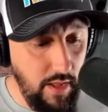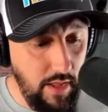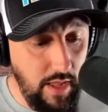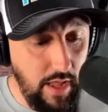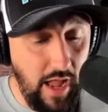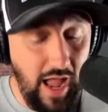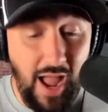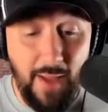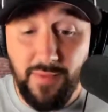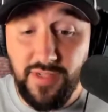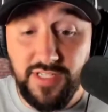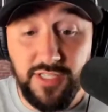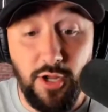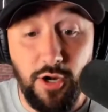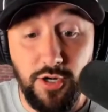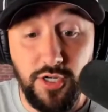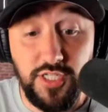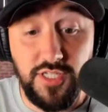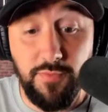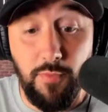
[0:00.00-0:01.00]
I'm going to
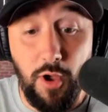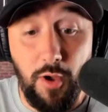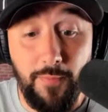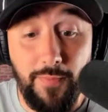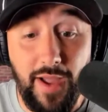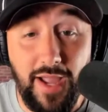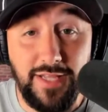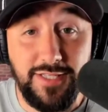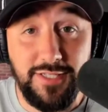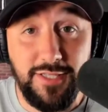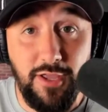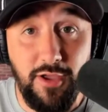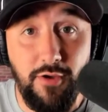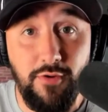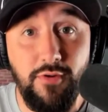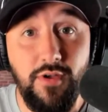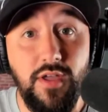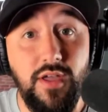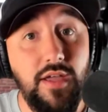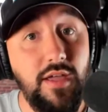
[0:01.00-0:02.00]
start in small bites
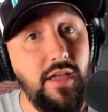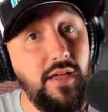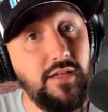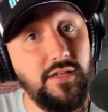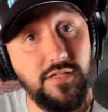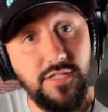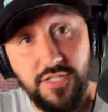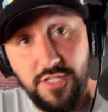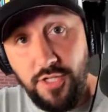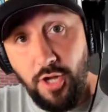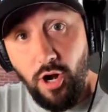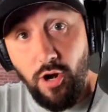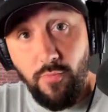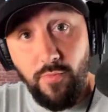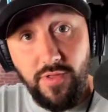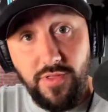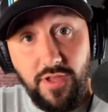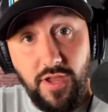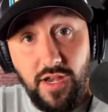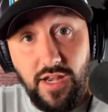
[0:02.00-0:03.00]
though. Start
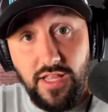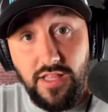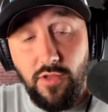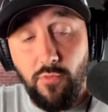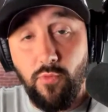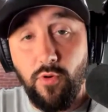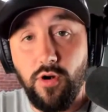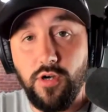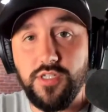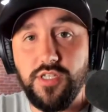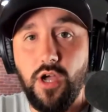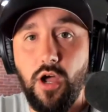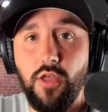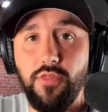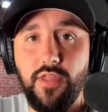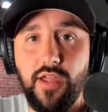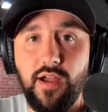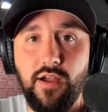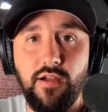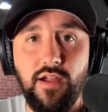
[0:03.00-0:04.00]
with getting the words on
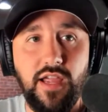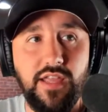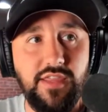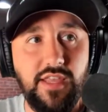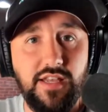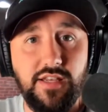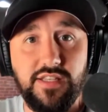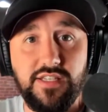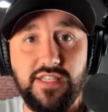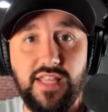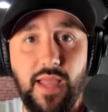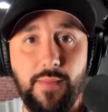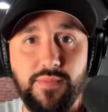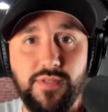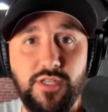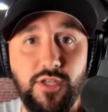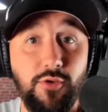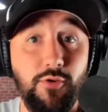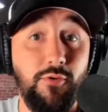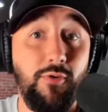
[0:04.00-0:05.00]
there, and then step
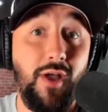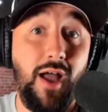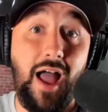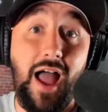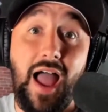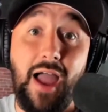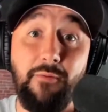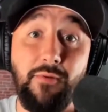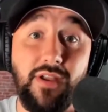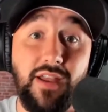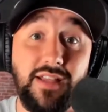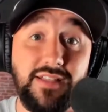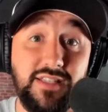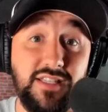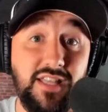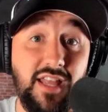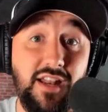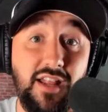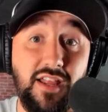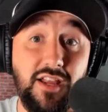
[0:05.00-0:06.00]
2, I would,
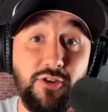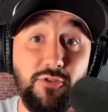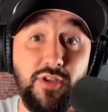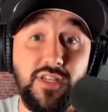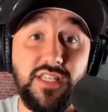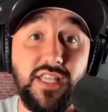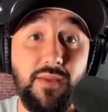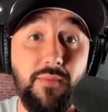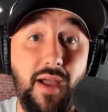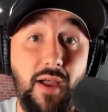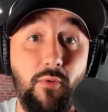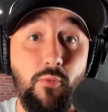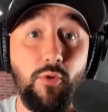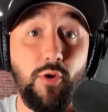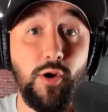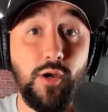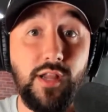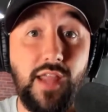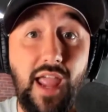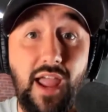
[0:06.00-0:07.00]
instead of increasing my
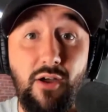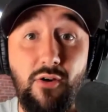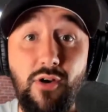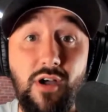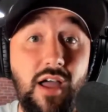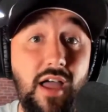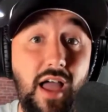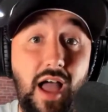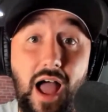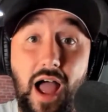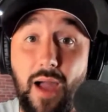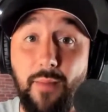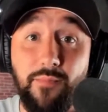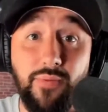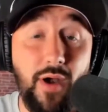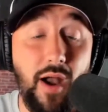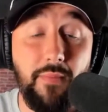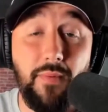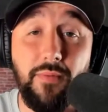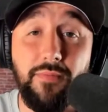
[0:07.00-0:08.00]
word count, I'm
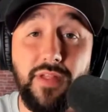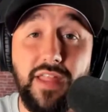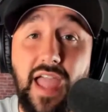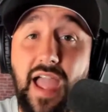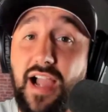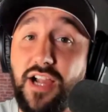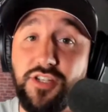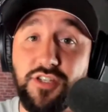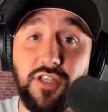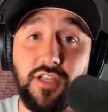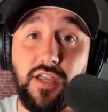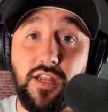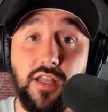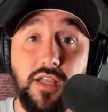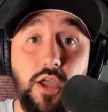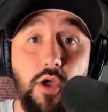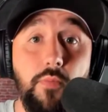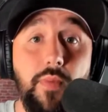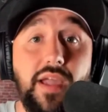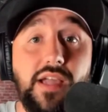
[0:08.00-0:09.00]
probably actually going to
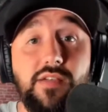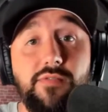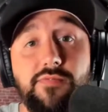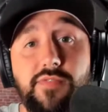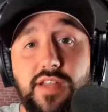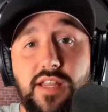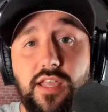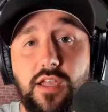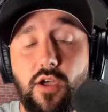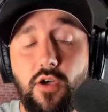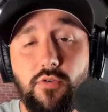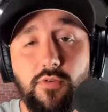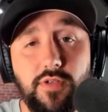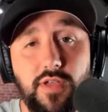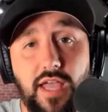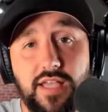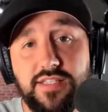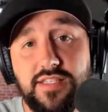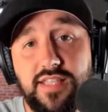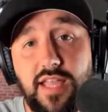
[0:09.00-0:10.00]
go make a video
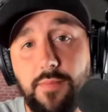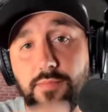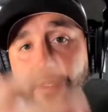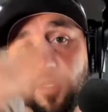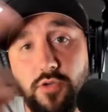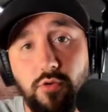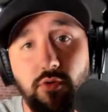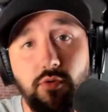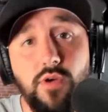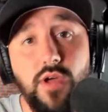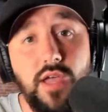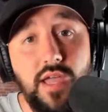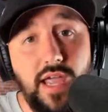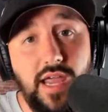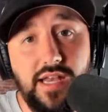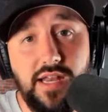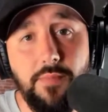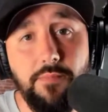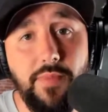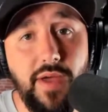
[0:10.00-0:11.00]
as step 2
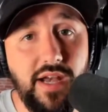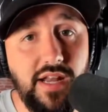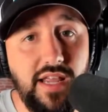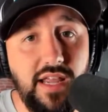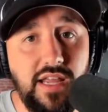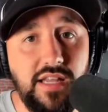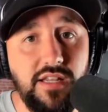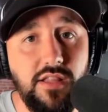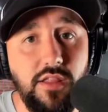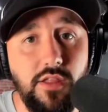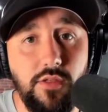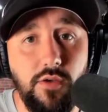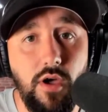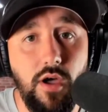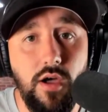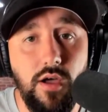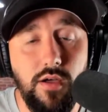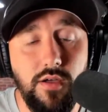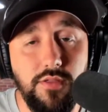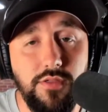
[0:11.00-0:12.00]
and embed it into
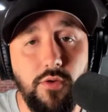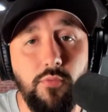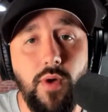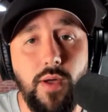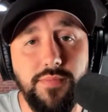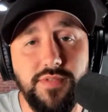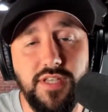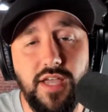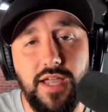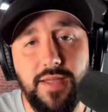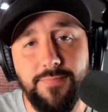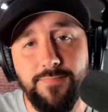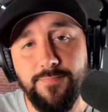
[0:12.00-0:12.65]
the website.